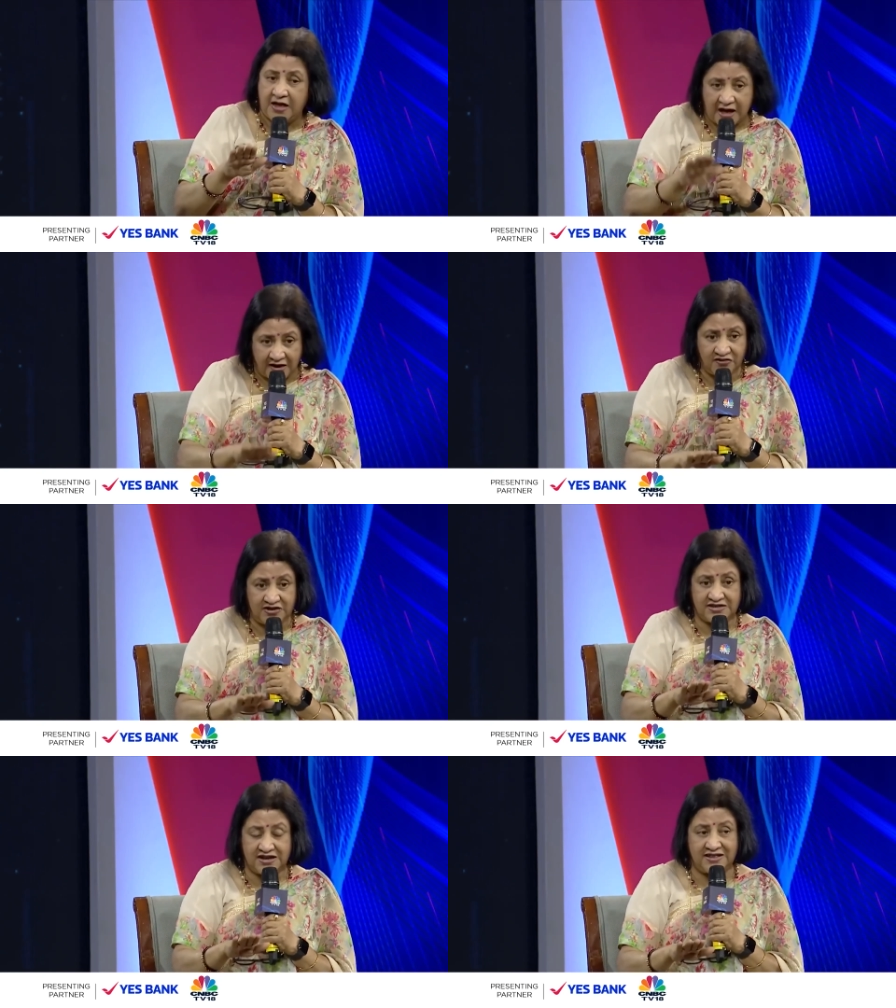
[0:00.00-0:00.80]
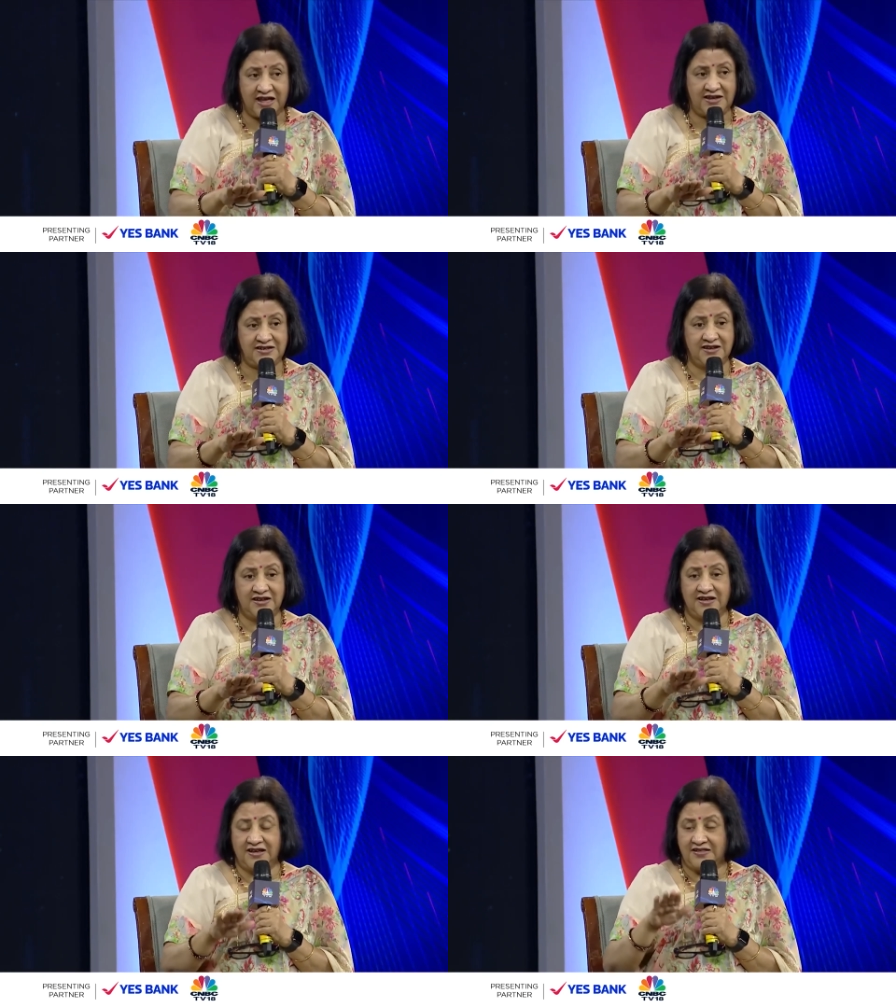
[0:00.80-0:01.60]
Having said that,
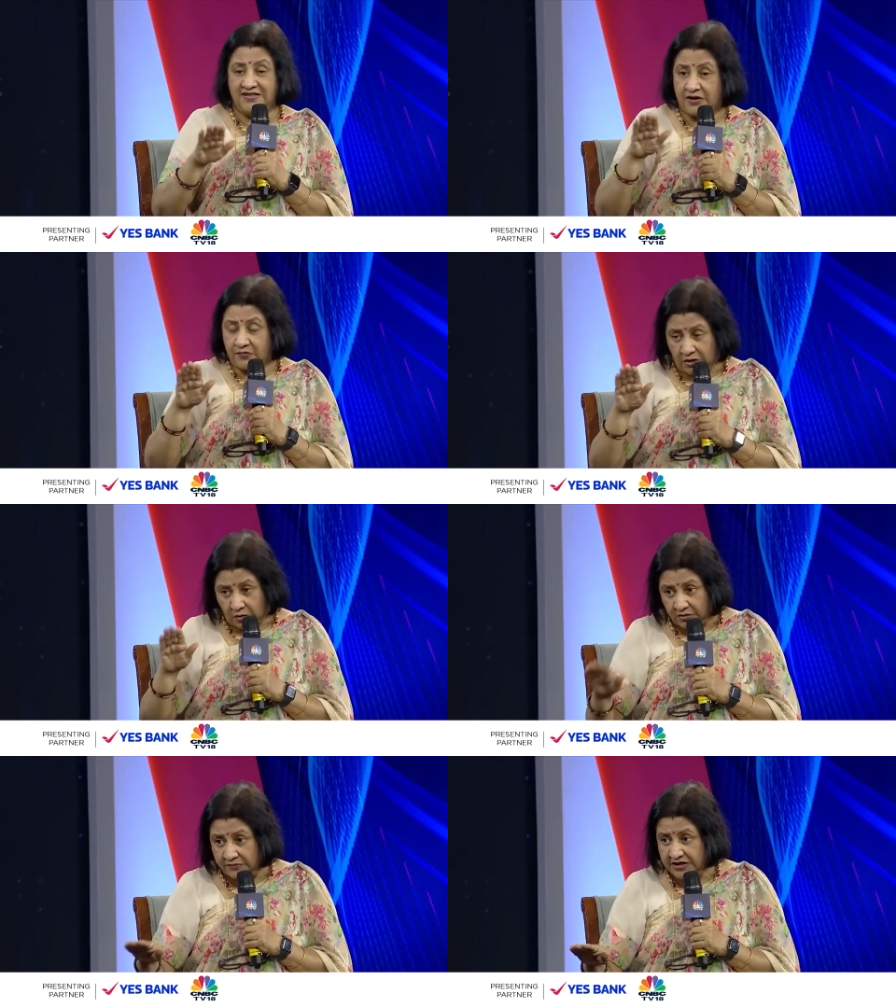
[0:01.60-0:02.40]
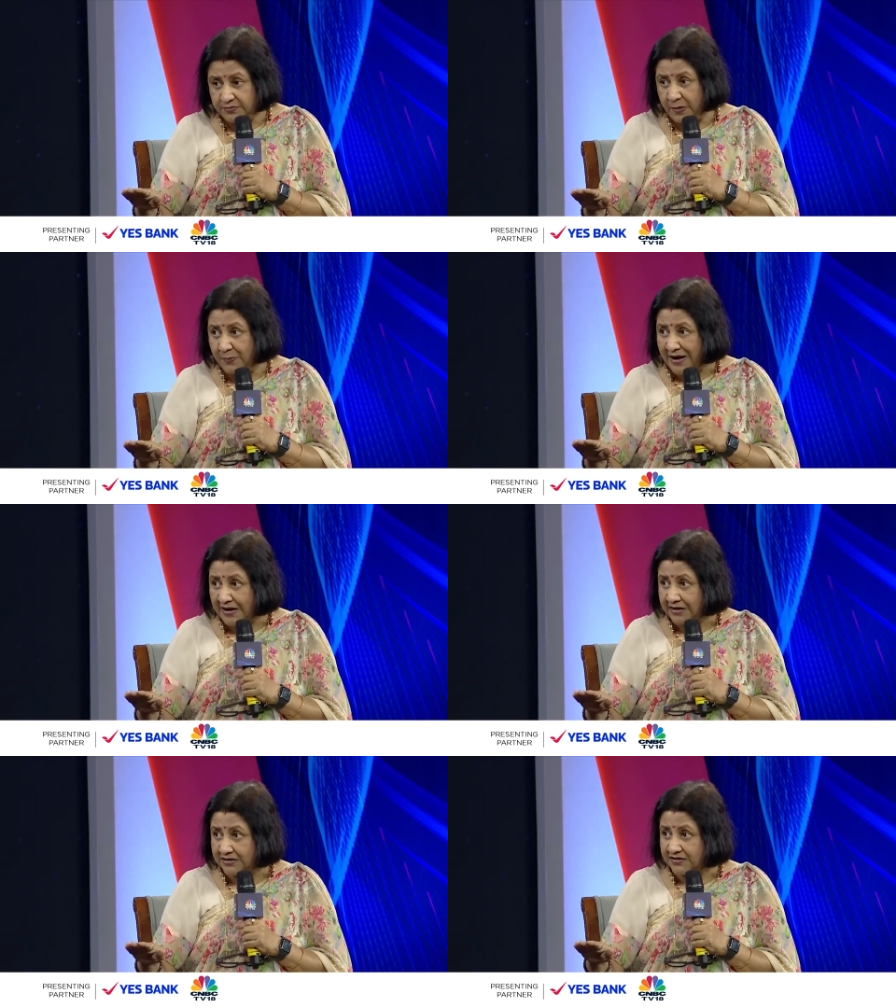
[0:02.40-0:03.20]
there will always be bad
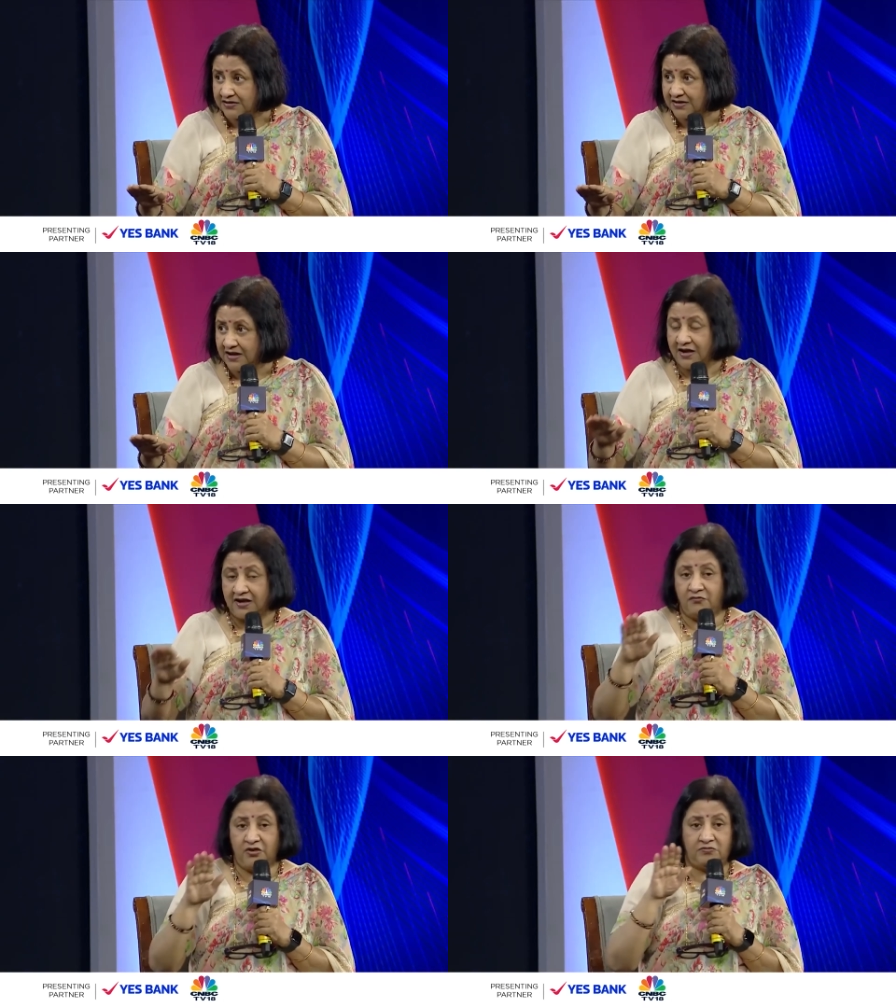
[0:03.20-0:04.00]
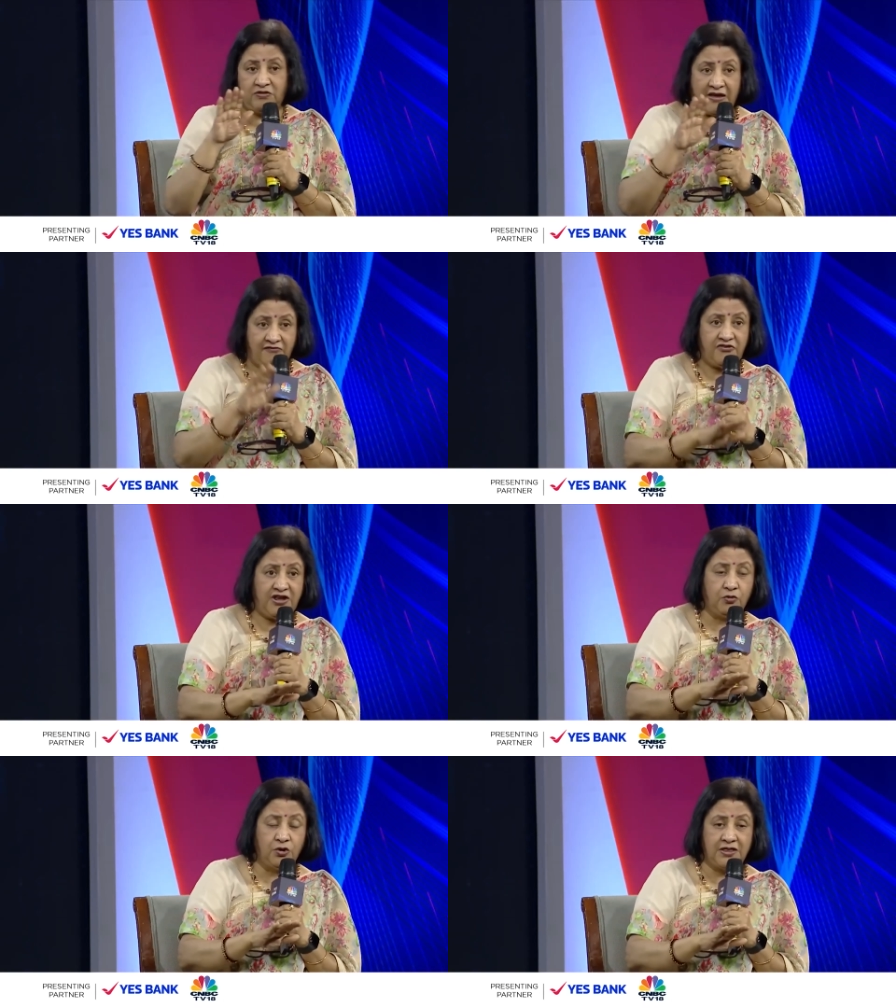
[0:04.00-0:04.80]
actors. With
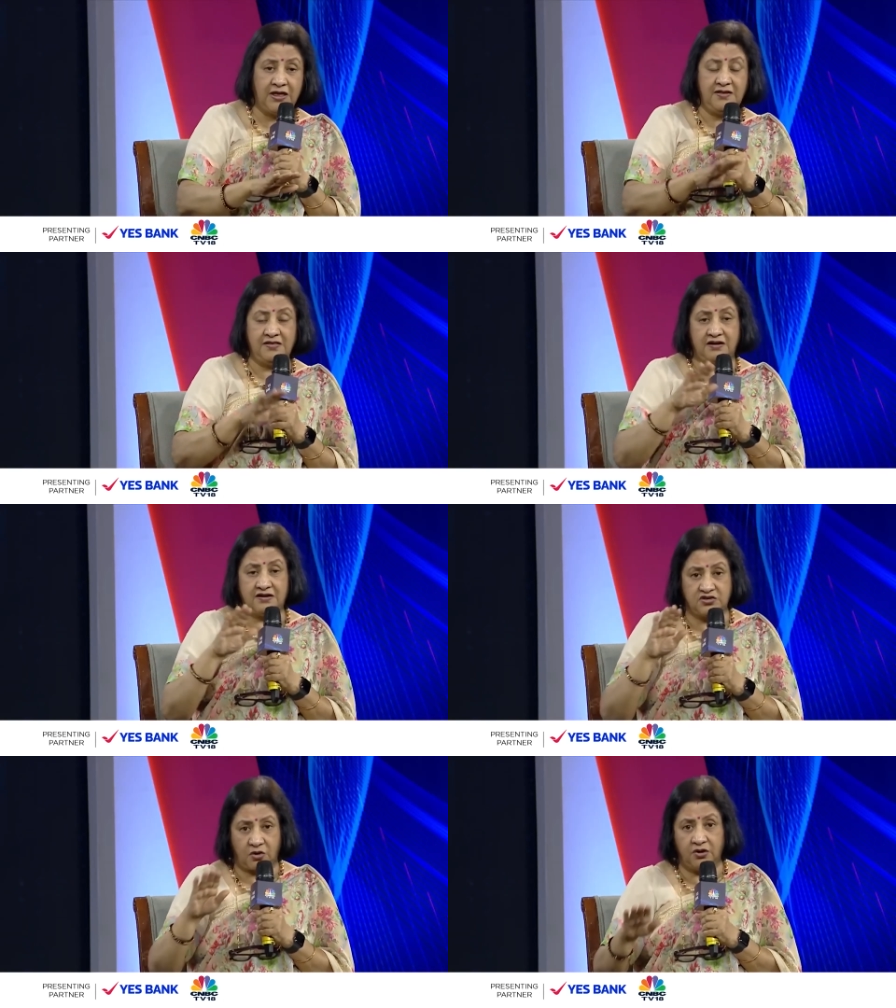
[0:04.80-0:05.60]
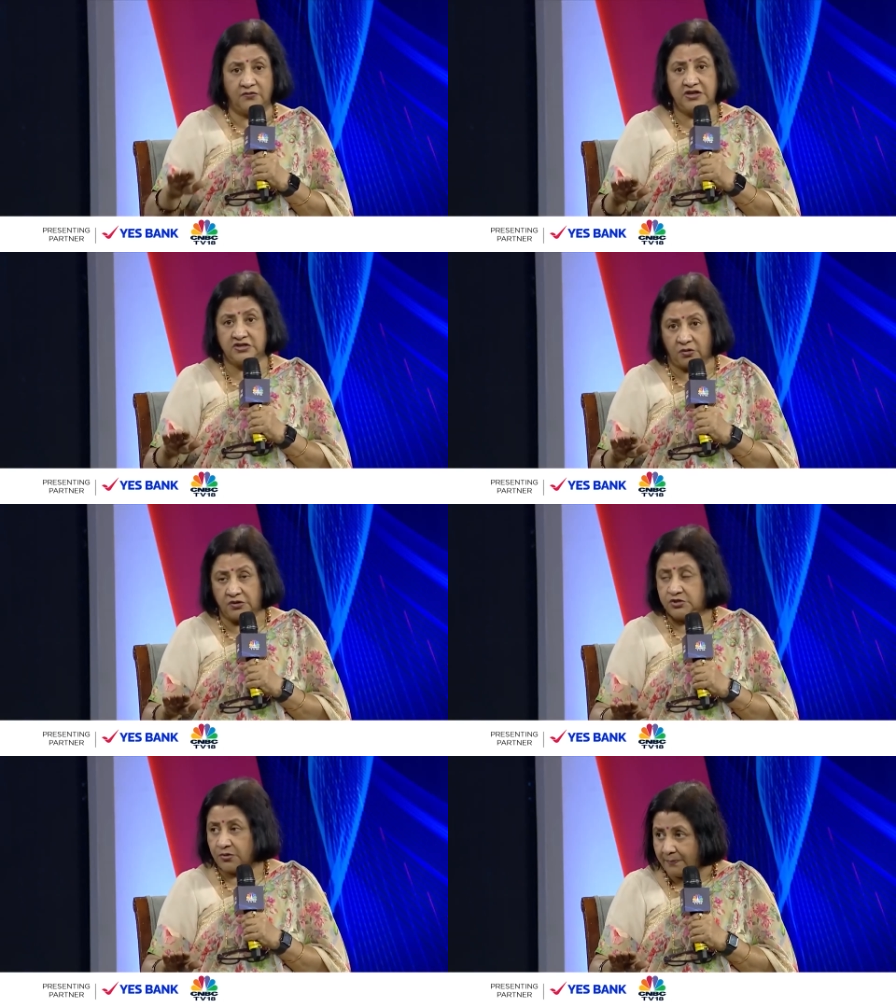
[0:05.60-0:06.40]
every good thing, there is always
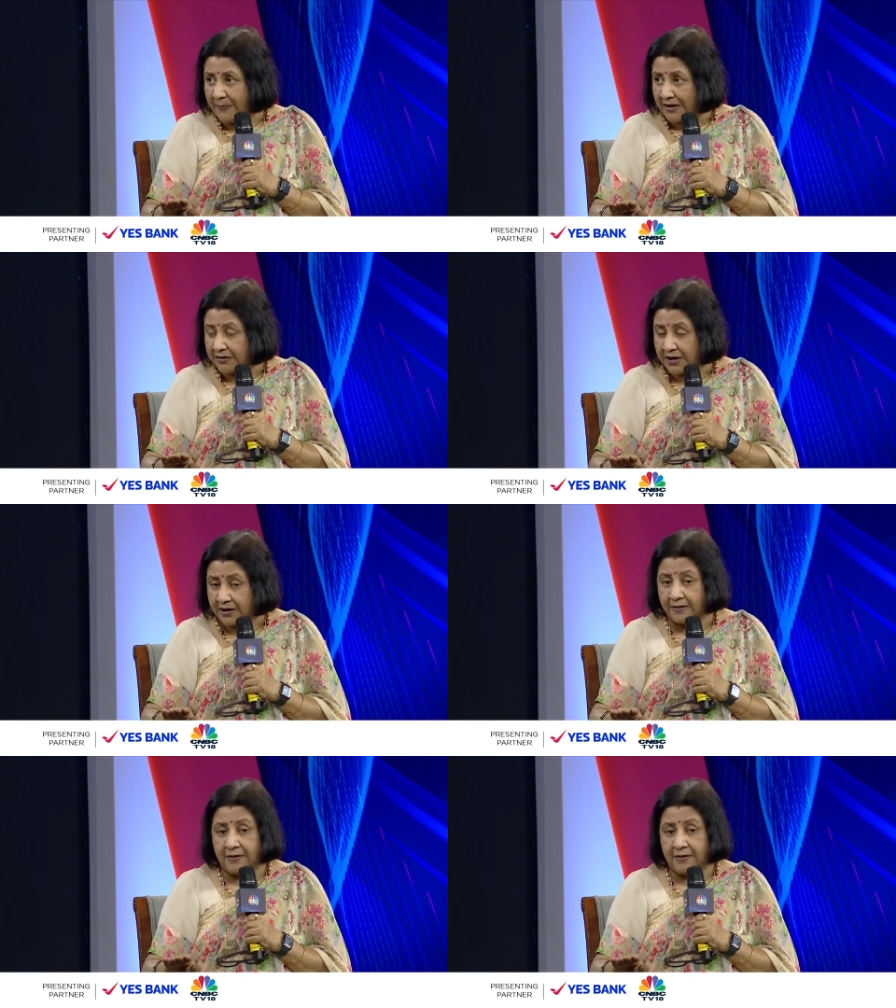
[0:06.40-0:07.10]
also a bad thing.